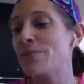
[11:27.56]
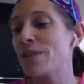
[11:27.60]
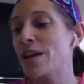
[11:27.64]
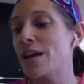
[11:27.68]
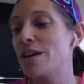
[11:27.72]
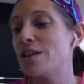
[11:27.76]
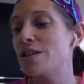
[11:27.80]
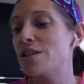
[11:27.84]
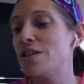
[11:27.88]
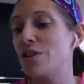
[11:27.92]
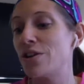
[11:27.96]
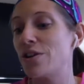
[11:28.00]

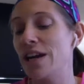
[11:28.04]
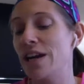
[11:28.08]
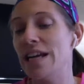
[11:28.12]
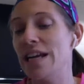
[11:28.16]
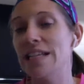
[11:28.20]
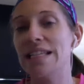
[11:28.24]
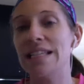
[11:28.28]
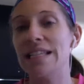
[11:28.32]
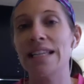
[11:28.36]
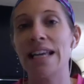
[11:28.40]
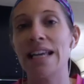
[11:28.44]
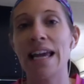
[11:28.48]
So
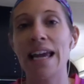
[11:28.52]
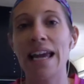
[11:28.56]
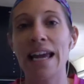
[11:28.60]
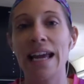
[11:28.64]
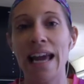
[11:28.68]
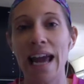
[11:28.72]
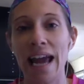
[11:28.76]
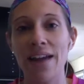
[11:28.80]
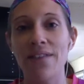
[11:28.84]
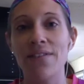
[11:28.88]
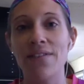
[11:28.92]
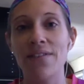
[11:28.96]
he
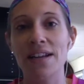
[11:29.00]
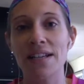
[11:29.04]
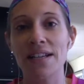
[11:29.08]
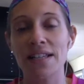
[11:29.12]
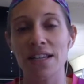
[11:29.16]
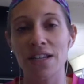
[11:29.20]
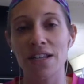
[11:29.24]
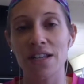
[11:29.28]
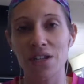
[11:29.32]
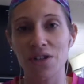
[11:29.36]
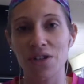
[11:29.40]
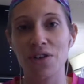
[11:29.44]
gave us a
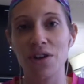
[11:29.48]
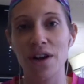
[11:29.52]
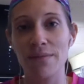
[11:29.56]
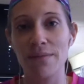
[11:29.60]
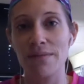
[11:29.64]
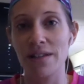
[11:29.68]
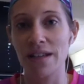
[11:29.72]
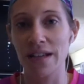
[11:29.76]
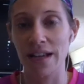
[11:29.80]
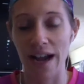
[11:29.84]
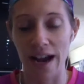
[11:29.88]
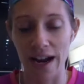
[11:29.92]
script
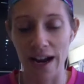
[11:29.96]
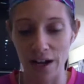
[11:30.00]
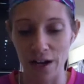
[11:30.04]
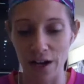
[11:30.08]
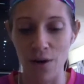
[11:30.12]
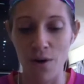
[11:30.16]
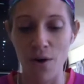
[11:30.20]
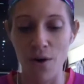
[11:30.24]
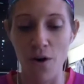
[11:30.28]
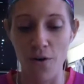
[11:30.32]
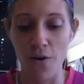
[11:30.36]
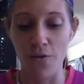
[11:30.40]
to kind of
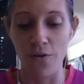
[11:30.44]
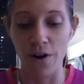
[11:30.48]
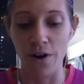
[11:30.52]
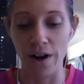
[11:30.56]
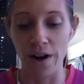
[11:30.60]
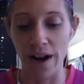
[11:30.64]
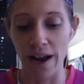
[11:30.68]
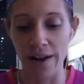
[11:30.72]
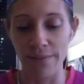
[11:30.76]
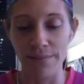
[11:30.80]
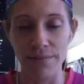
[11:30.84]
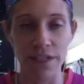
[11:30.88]
go over,
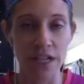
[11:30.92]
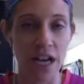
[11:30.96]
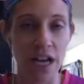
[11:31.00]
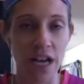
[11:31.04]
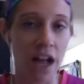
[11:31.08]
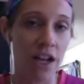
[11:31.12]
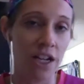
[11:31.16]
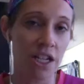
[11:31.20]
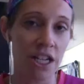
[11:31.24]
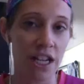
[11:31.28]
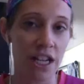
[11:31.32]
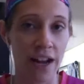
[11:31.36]
and I'm
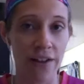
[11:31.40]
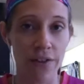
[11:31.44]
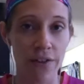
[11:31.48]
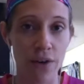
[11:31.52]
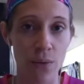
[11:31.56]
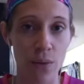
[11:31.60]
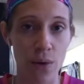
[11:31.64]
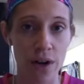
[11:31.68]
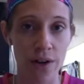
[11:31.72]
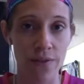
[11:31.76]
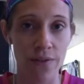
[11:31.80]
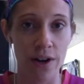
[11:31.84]
challenging every
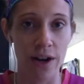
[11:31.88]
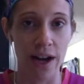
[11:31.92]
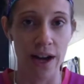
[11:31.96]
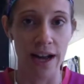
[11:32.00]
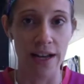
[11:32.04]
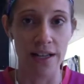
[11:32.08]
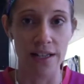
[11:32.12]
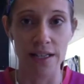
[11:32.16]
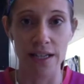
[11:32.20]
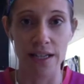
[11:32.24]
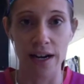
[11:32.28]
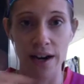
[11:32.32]
one of you
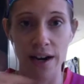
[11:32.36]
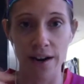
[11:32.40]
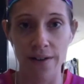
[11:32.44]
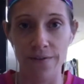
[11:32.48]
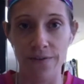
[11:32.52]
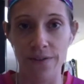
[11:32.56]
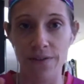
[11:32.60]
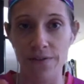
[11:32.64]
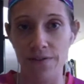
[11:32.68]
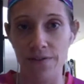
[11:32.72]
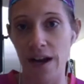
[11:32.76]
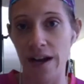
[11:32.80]
guys. Sarah, if
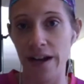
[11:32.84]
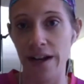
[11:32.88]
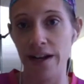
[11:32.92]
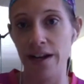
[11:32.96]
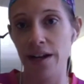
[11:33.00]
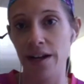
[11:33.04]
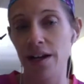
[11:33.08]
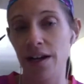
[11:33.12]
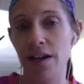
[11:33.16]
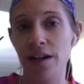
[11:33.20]
you've done it,